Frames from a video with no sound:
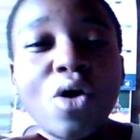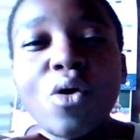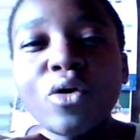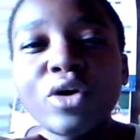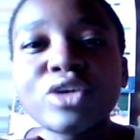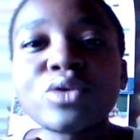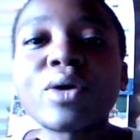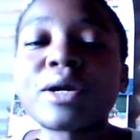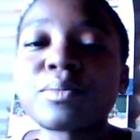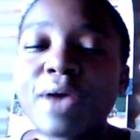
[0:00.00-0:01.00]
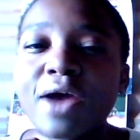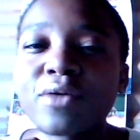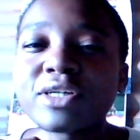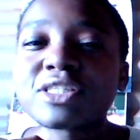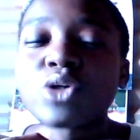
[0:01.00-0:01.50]
or you are a
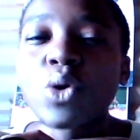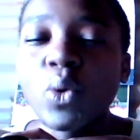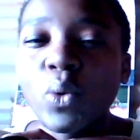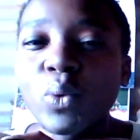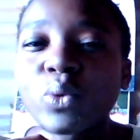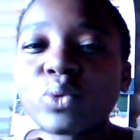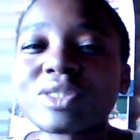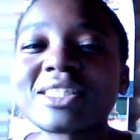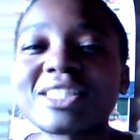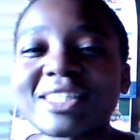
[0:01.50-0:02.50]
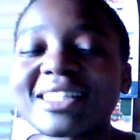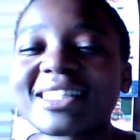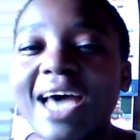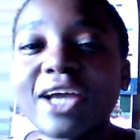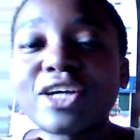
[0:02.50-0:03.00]
parent who's just
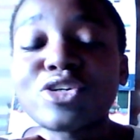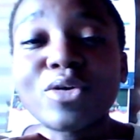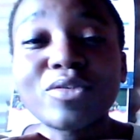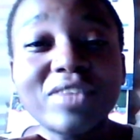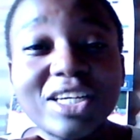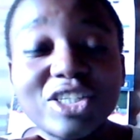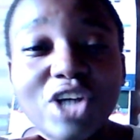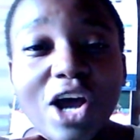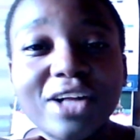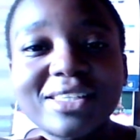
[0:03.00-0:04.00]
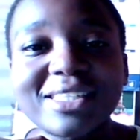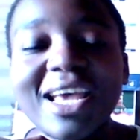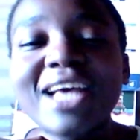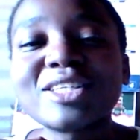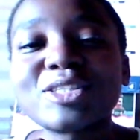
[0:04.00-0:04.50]
tired of their child
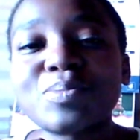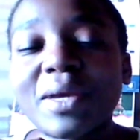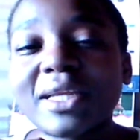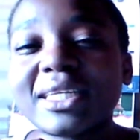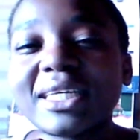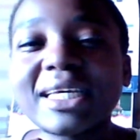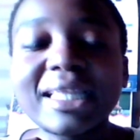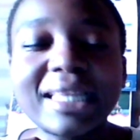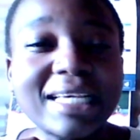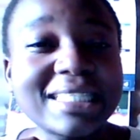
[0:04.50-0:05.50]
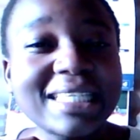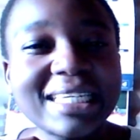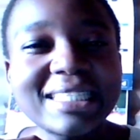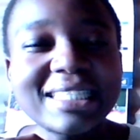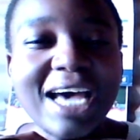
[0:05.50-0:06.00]
spending their
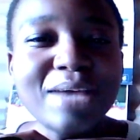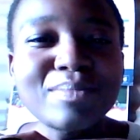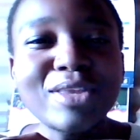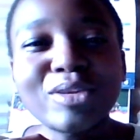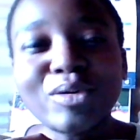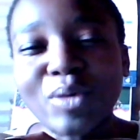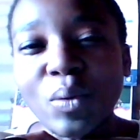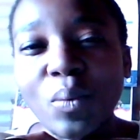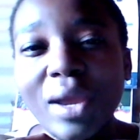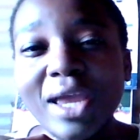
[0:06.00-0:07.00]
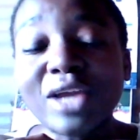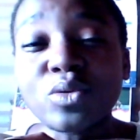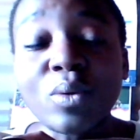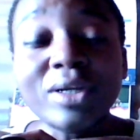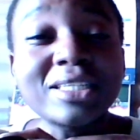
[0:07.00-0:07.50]
screen time in the wrong way and
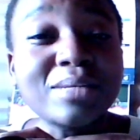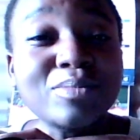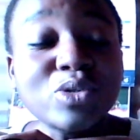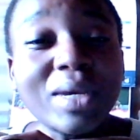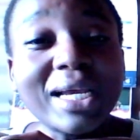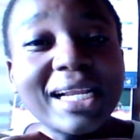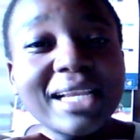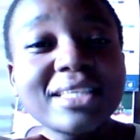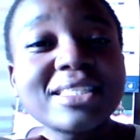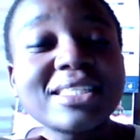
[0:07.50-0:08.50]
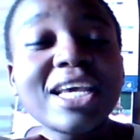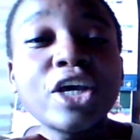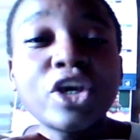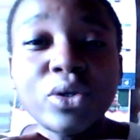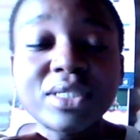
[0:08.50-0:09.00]
you want them to at least
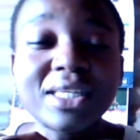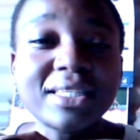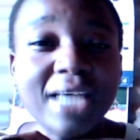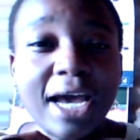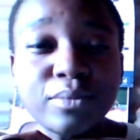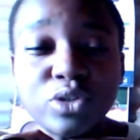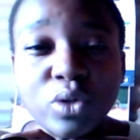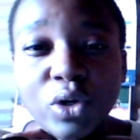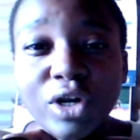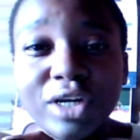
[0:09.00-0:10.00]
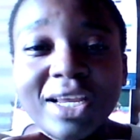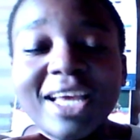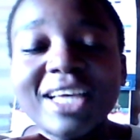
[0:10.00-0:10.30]
use that time to learn,